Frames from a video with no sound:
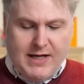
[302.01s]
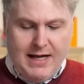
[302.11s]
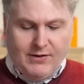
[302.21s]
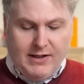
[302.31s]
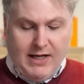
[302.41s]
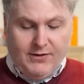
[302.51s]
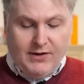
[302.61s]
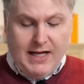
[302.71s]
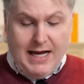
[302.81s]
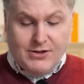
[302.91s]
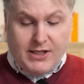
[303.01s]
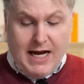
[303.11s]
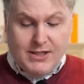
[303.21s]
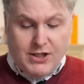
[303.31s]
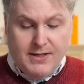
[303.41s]
get a decent
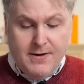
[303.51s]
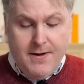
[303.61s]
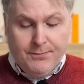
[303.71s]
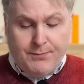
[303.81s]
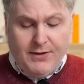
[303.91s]
education. But